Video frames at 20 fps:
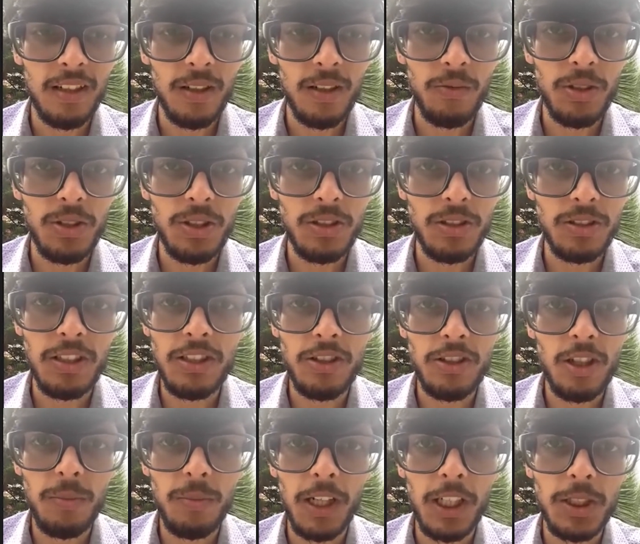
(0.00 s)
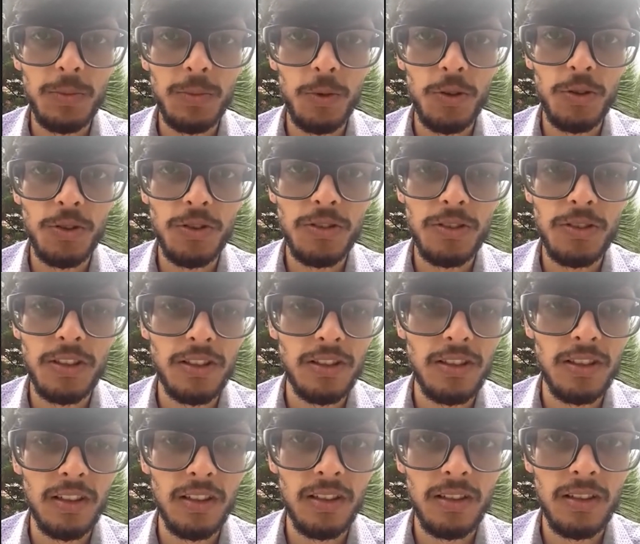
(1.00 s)
which is digital passports,
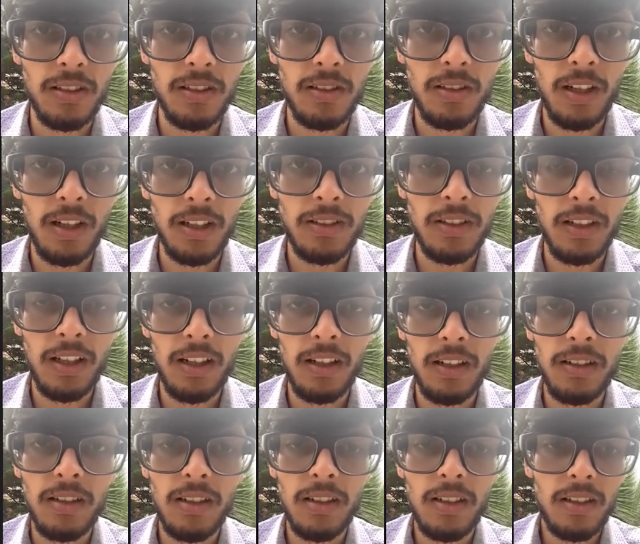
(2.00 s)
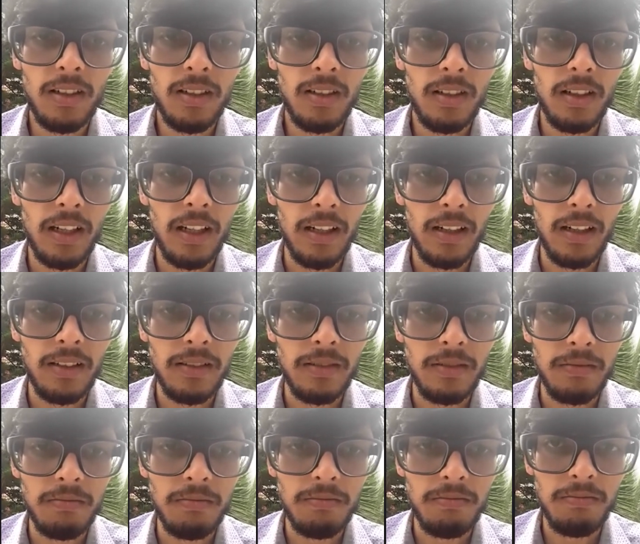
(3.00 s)
digital Aadhaar, and
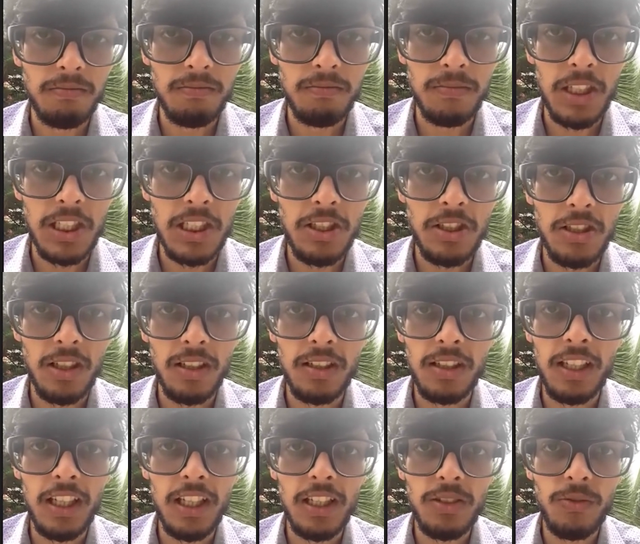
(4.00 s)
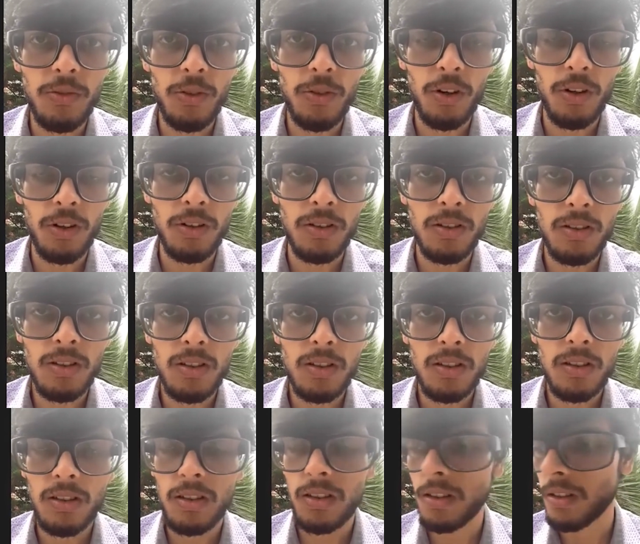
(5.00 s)
digital keys for
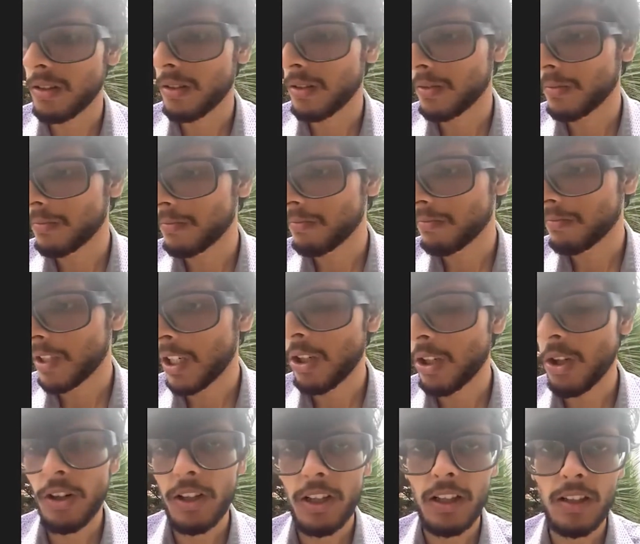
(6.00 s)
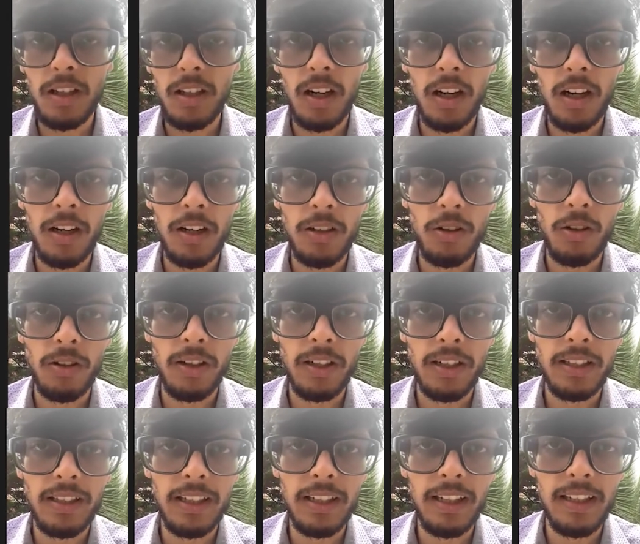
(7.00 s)
unlocking car or
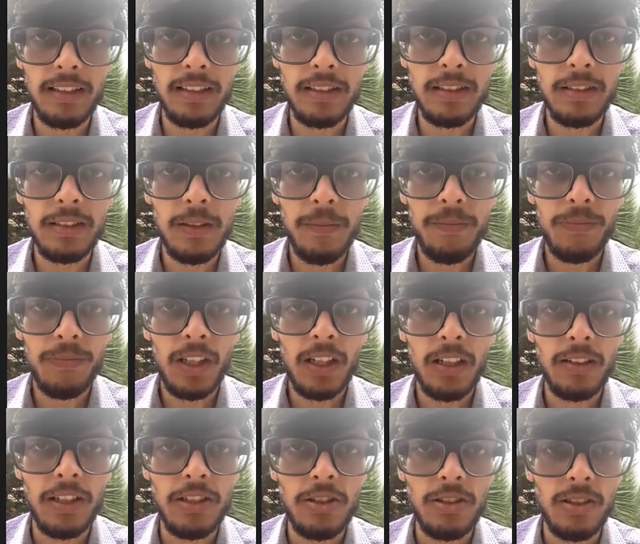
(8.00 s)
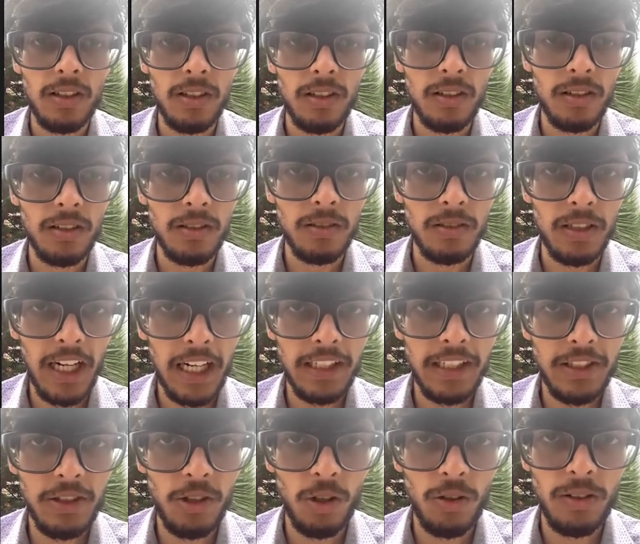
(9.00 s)
anything else, and digital
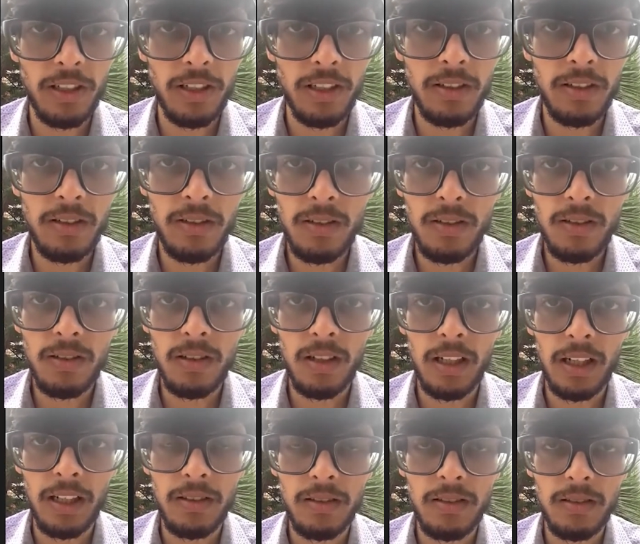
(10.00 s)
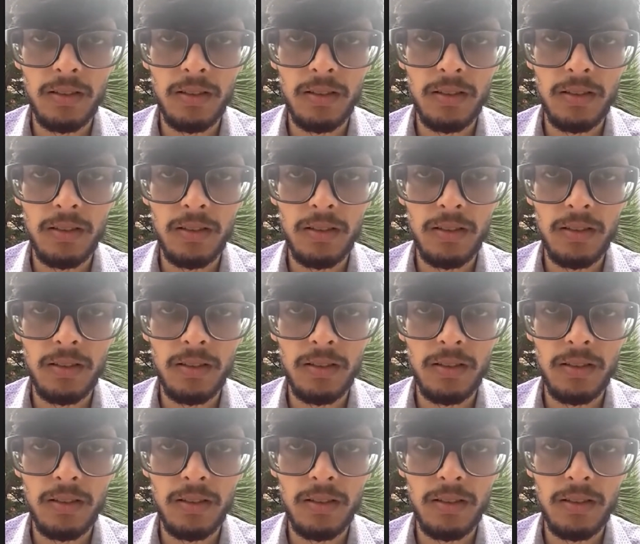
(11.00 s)
cash already, like